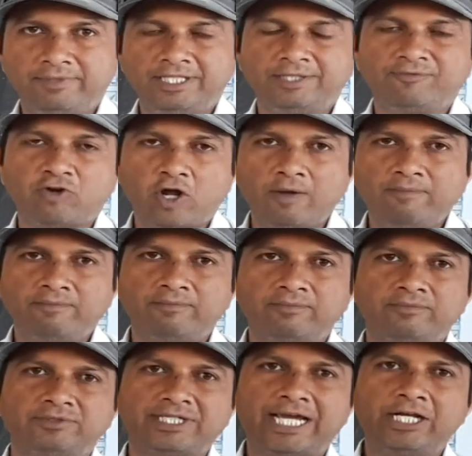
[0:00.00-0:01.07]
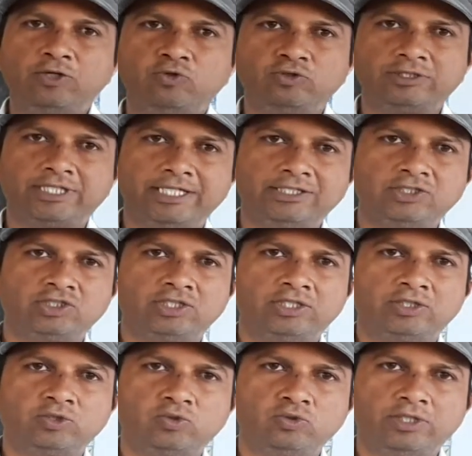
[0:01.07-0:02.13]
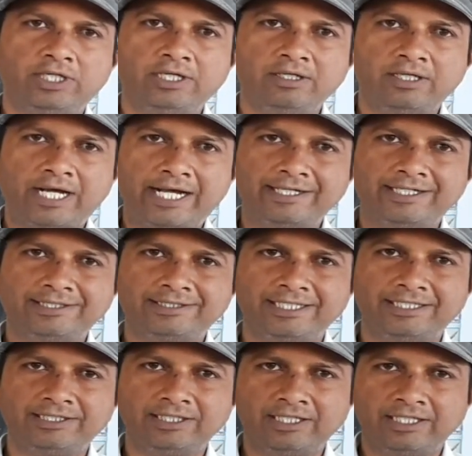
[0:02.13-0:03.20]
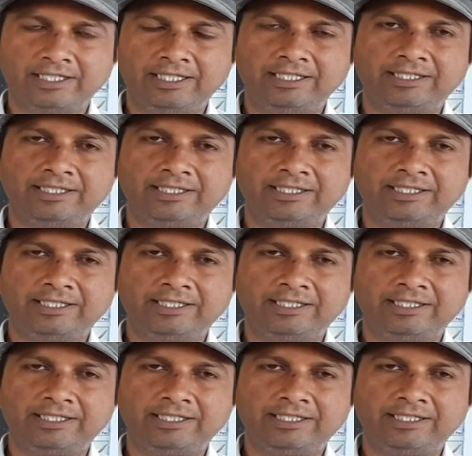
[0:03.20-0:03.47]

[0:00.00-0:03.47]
Means from childhood stage to the adult stage,